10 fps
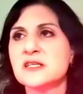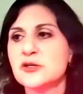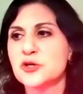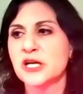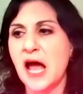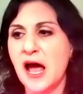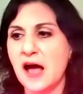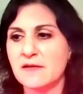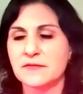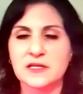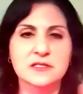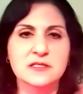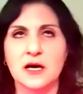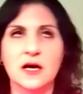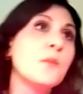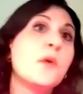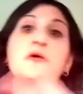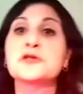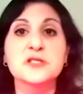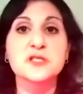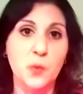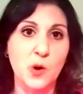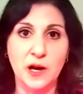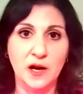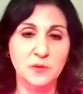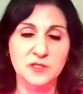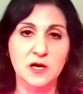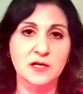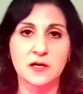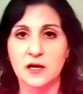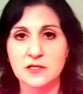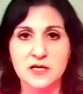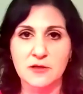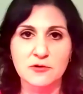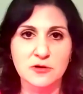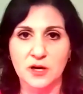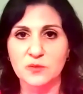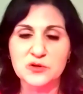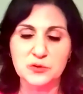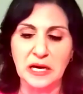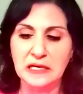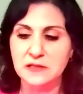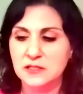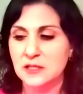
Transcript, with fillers: you could have emotional support animals on untethered, unrestrained,